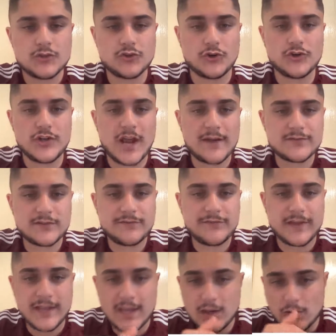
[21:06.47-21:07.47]
John, you have to
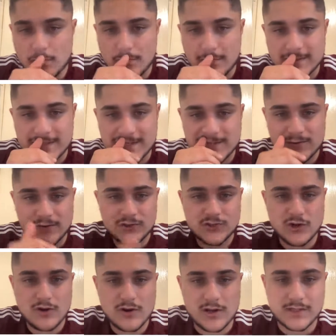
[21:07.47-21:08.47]
think Elon Musk is not a
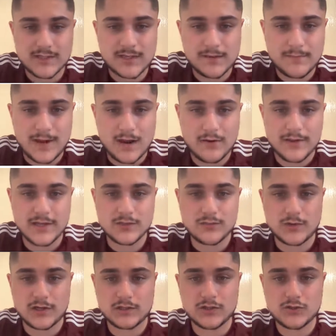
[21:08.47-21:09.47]
joker. Somehow he
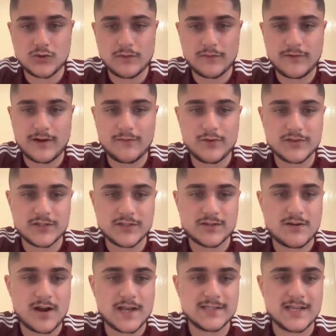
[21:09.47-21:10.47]
is one of the top 5
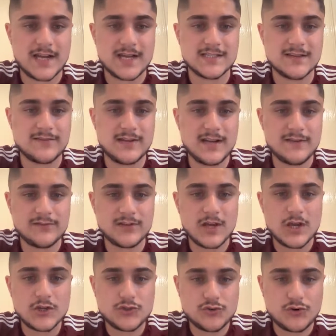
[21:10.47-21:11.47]
richest guys that has ever lived.
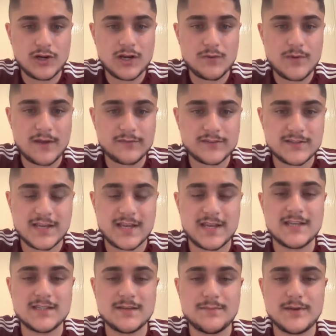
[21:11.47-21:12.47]
Surely we have to
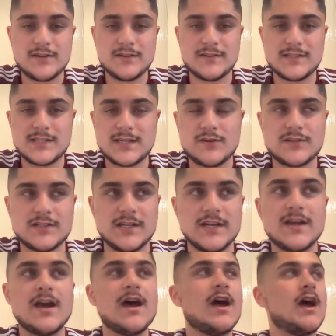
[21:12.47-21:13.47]
take his opinions
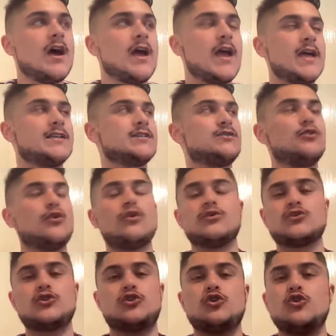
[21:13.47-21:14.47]
seriously. It's
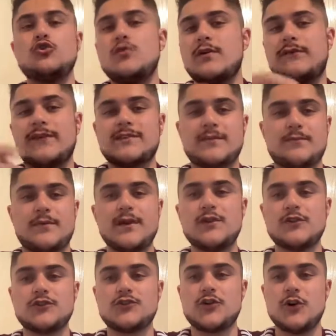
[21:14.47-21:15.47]
not to do with his
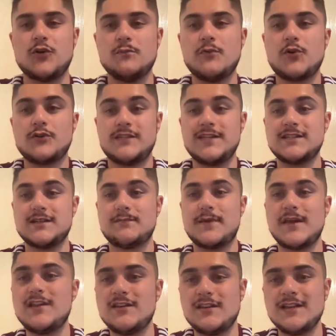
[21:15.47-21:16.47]
opinions though, because his
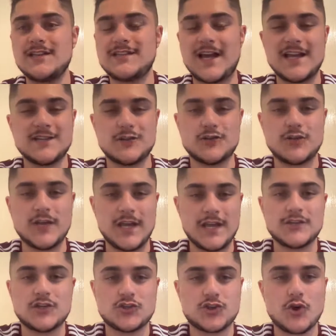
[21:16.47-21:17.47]
opinion is that it
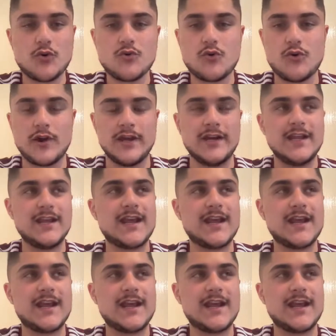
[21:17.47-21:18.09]
is a joke coin.